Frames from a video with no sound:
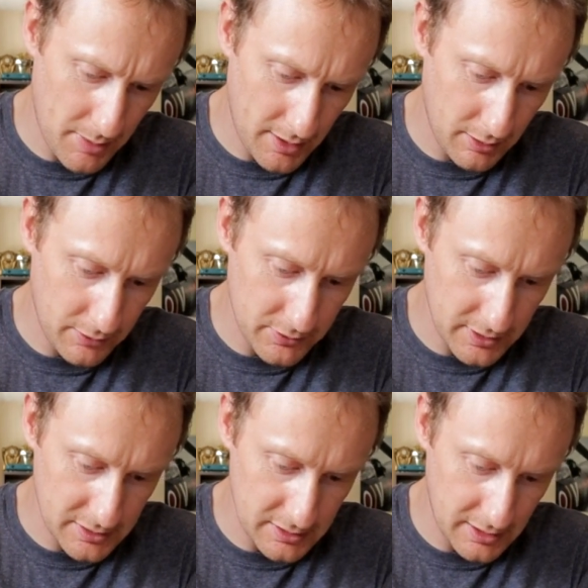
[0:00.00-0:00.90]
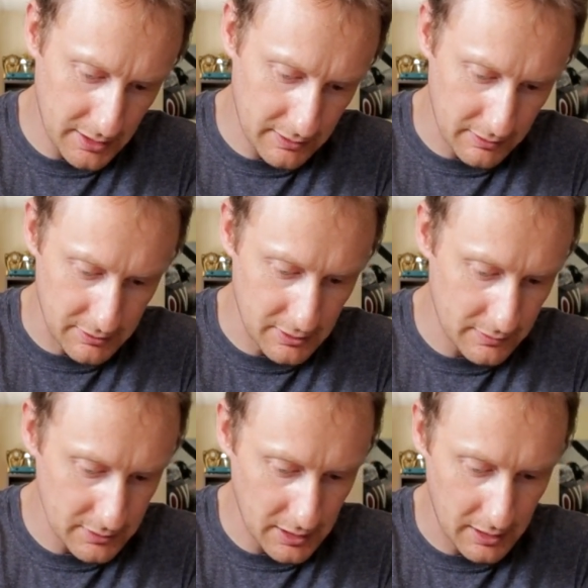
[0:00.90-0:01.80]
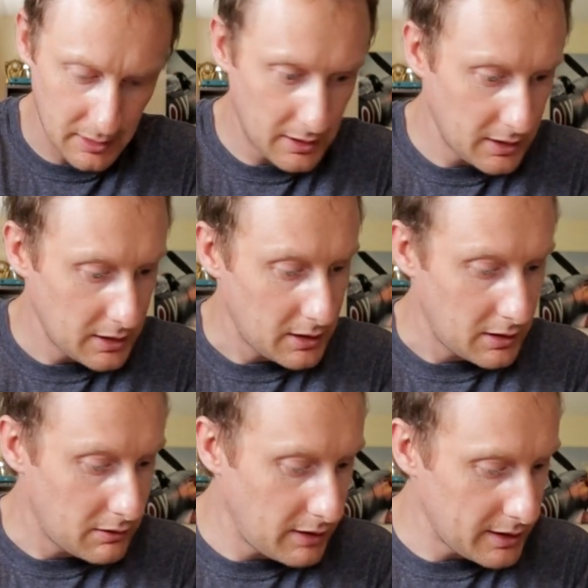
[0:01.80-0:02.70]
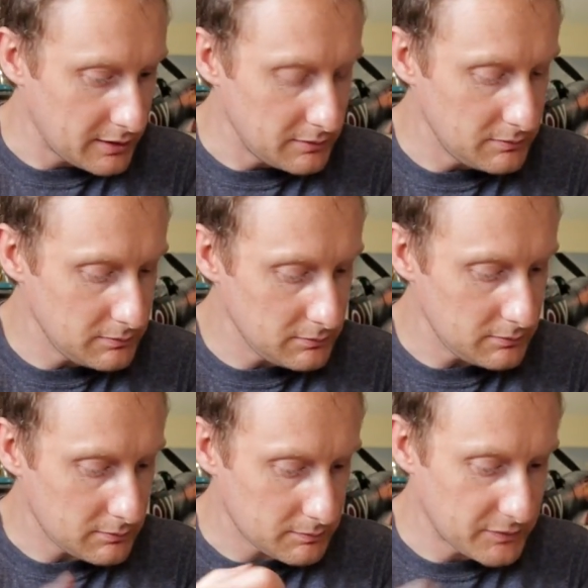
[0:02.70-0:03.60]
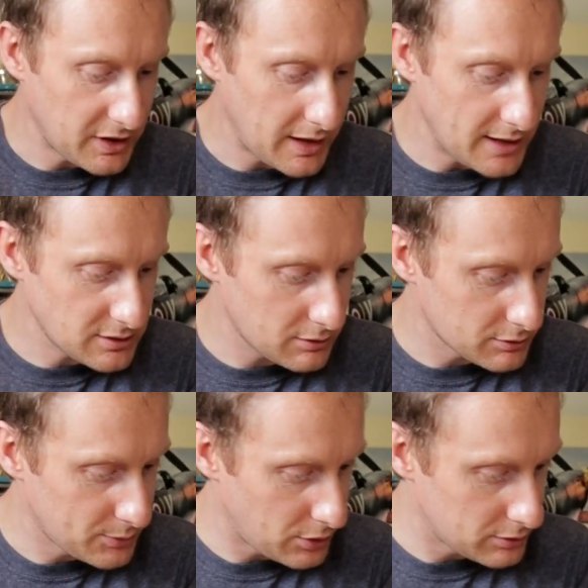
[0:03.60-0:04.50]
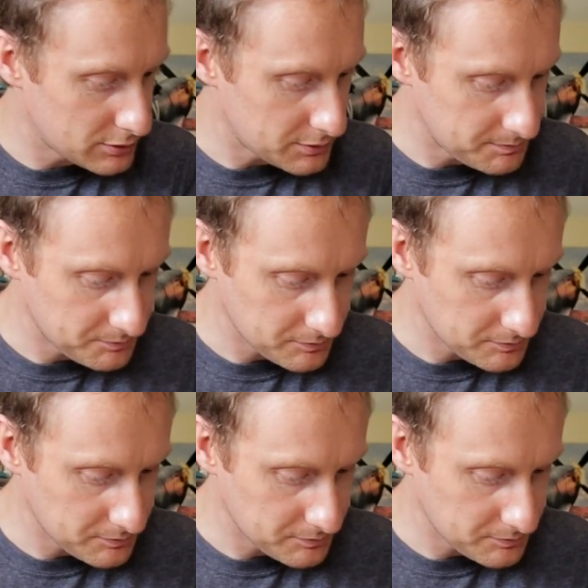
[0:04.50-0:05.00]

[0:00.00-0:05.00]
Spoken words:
back it off so I can slide it until the servo's in it. Right. The last of those bolts